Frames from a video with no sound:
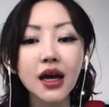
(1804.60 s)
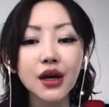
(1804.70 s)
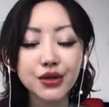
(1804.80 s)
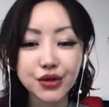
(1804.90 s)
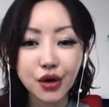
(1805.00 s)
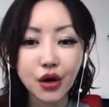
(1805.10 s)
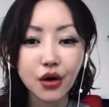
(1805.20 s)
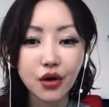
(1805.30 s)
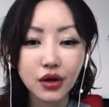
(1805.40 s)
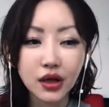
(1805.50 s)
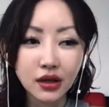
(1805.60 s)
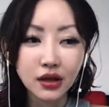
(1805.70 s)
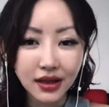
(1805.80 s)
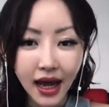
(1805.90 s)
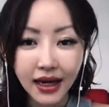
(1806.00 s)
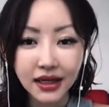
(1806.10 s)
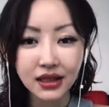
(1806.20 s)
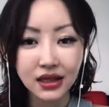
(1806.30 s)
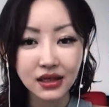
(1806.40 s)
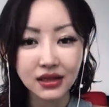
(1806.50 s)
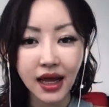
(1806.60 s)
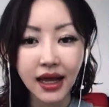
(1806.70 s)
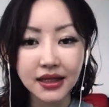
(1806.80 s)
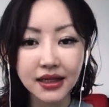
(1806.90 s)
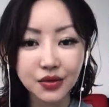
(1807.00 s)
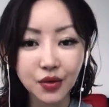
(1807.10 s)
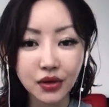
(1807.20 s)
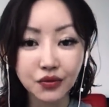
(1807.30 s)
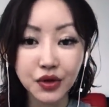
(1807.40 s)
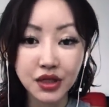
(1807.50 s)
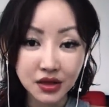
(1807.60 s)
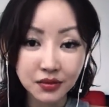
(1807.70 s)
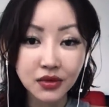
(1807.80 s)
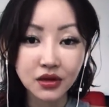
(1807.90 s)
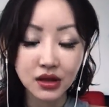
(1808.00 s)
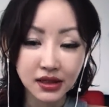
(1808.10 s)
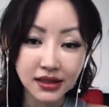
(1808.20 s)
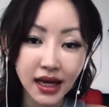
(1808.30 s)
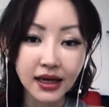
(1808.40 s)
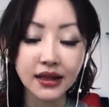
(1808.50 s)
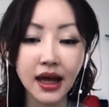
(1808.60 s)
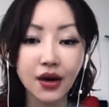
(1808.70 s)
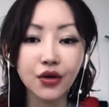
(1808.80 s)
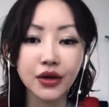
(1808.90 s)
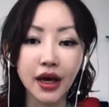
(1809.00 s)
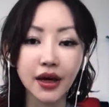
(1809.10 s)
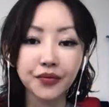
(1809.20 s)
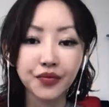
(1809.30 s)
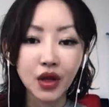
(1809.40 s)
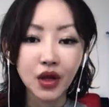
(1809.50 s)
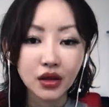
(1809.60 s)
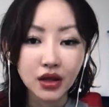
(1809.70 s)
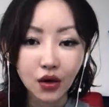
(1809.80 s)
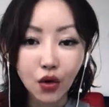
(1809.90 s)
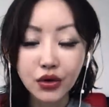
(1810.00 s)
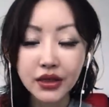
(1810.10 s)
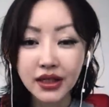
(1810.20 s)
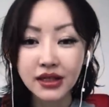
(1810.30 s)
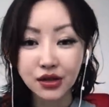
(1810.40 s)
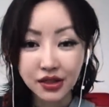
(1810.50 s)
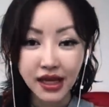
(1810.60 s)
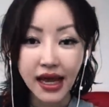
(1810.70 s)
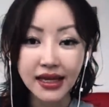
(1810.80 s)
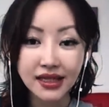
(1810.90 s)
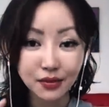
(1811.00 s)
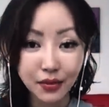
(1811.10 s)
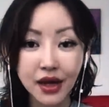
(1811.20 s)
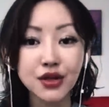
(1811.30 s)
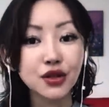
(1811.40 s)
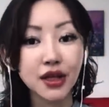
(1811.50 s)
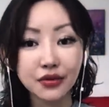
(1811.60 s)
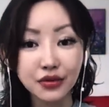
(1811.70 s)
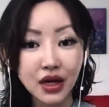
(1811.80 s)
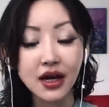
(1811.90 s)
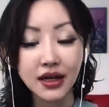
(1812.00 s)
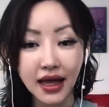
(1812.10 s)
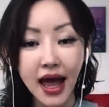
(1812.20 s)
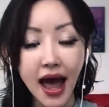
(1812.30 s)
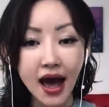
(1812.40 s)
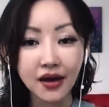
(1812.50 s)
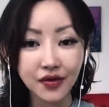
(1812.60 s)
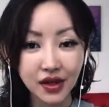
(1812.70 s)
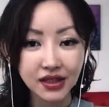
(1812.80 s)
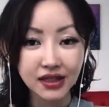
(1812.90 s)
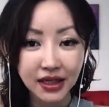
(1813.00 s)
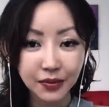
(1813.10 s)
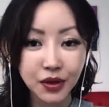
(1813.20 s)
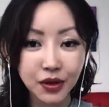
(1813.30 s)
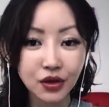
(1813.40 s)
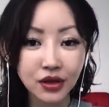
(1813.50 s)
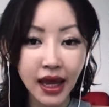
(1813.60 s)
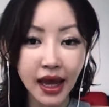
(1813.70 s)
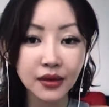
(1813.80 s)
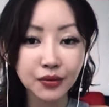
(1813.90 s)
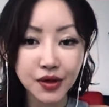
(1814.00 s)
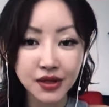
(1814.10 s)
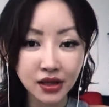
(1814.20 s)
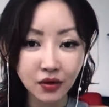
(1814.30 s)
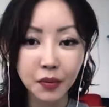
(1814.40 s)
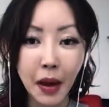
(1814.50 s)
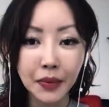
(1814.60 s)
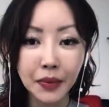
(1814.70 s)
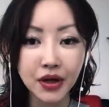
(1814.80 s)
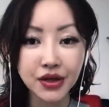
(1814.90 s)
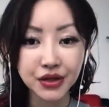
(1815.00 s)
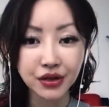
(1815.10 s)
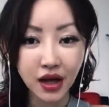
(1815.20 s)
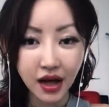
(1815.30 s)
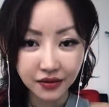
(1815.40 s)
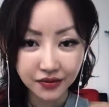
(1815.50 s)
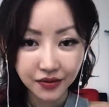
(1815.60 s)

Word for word: So in the 90s, that's when the regime decided that, okay, the only success measure that we are going to have is keeping the 10% of the population alive.